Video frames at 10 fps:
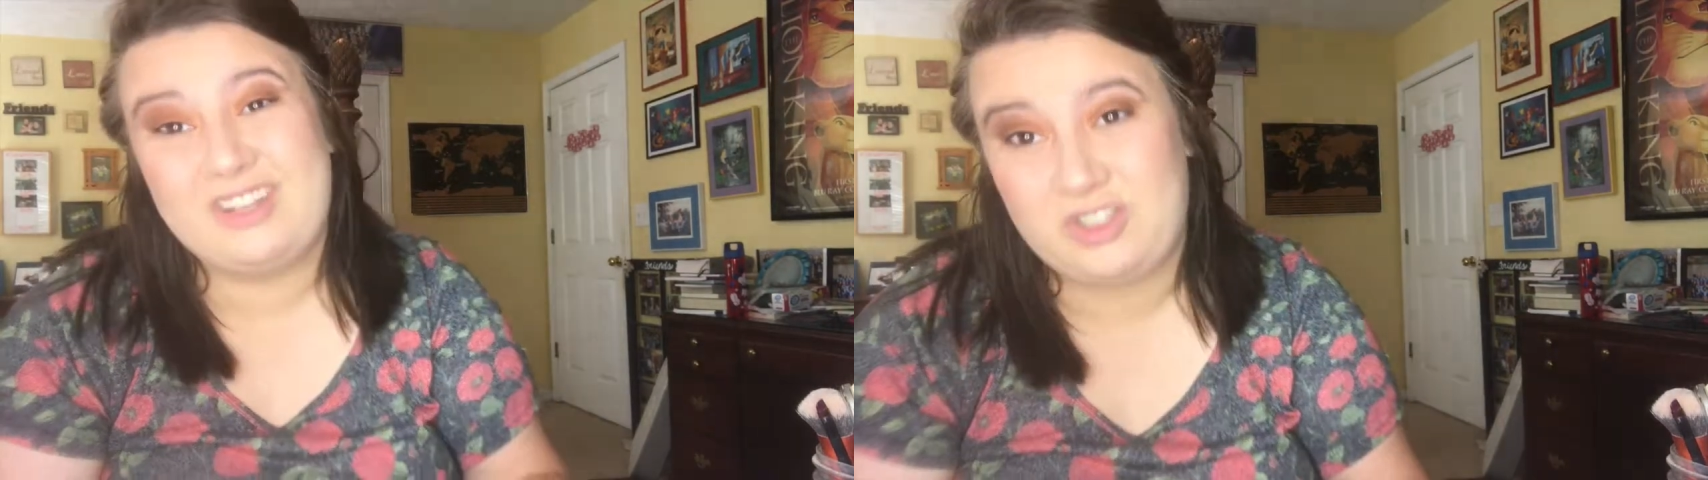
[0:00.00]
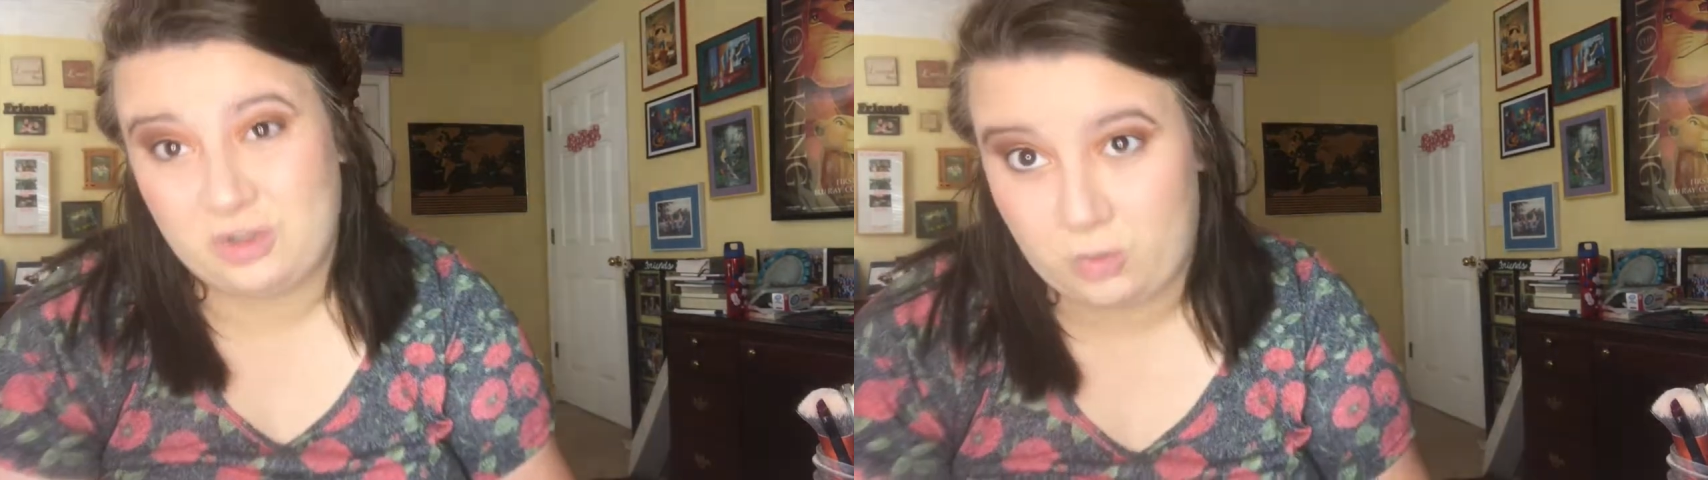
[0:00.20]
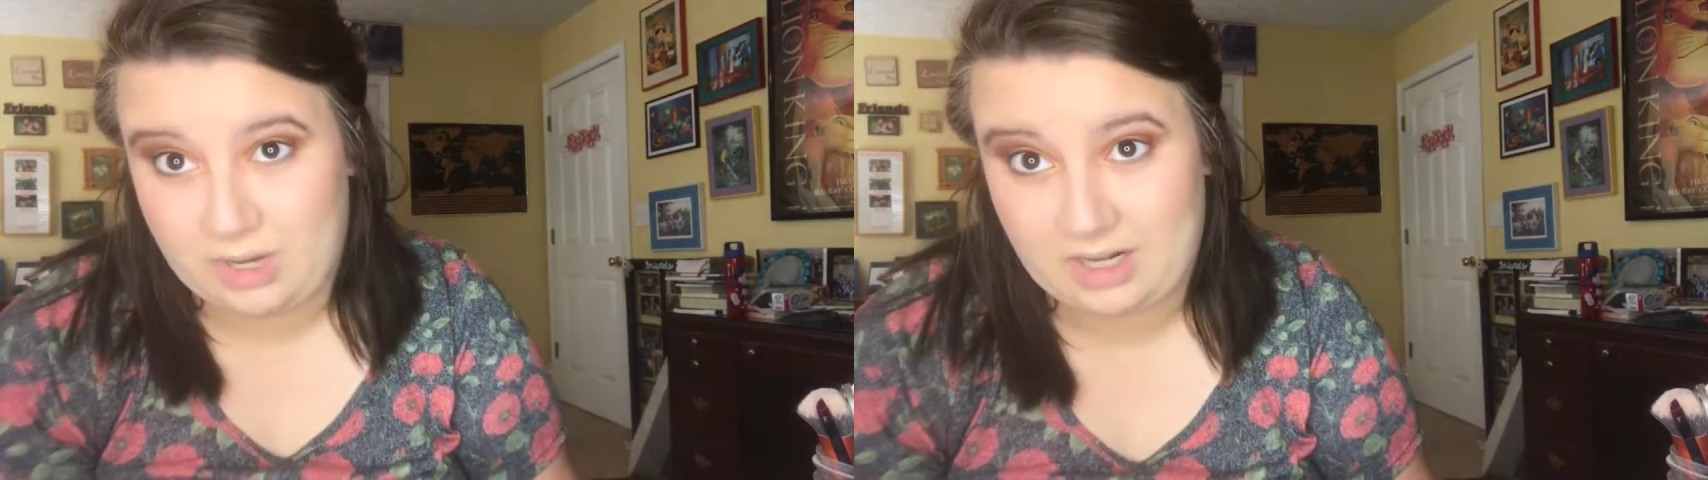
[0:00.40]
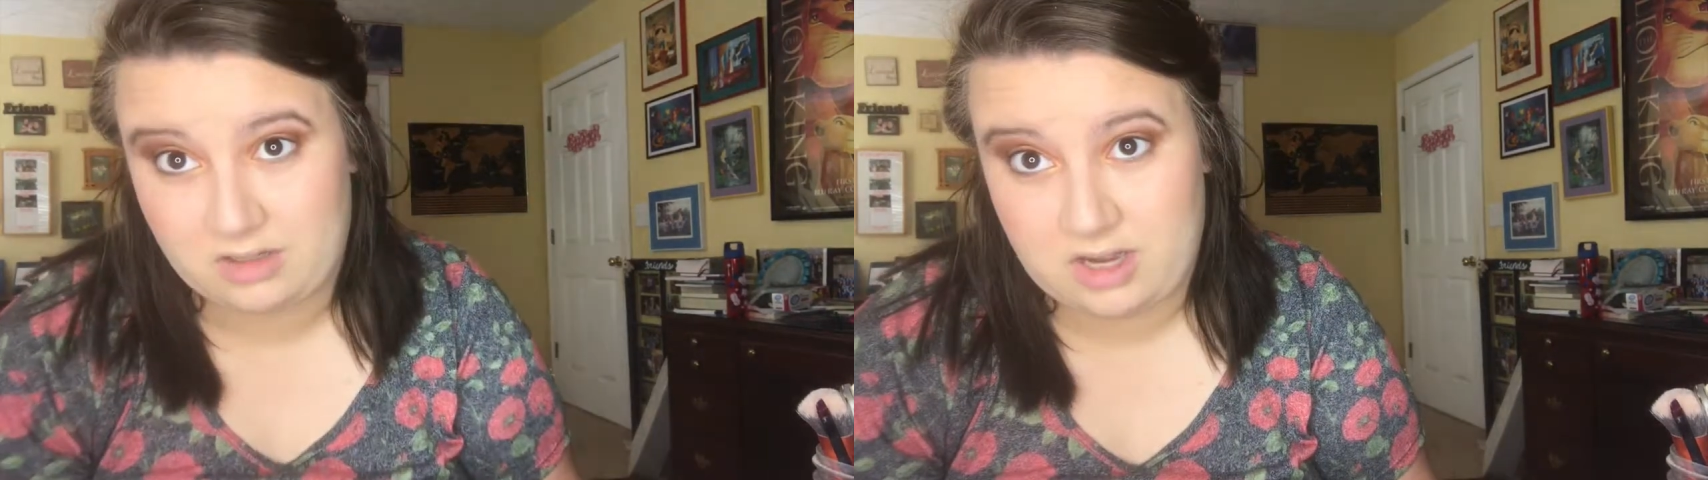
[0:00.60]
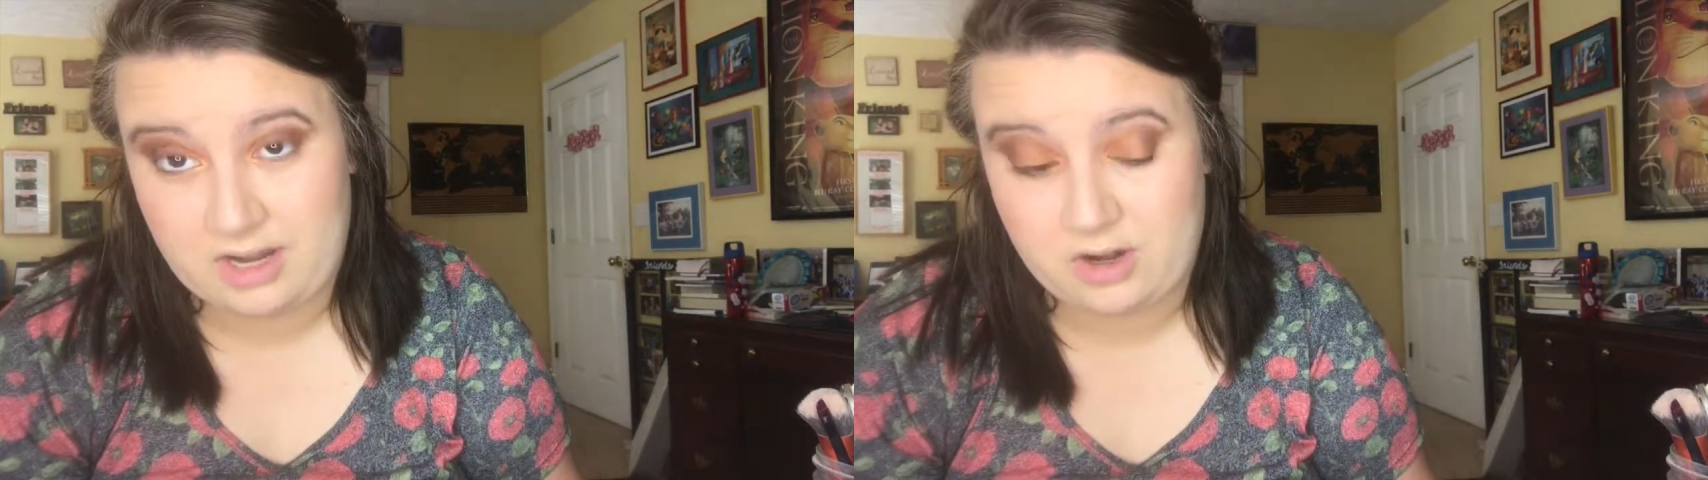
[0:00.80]
to do a winged
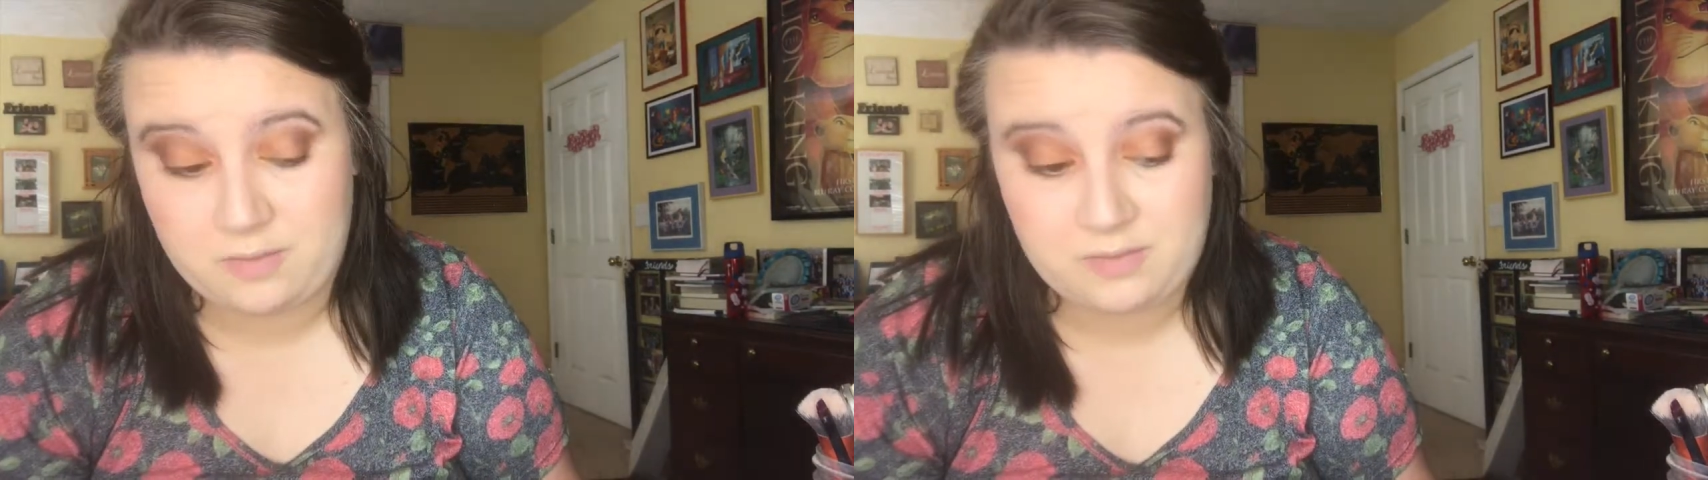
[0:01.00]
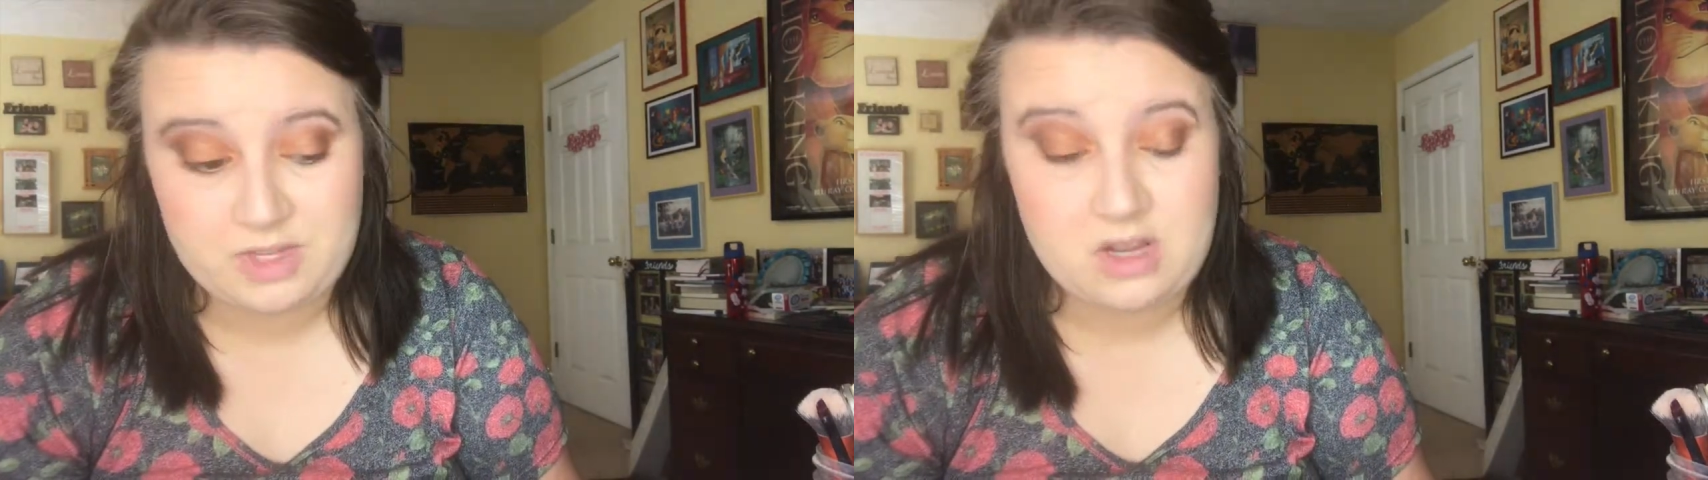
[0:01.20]
liner.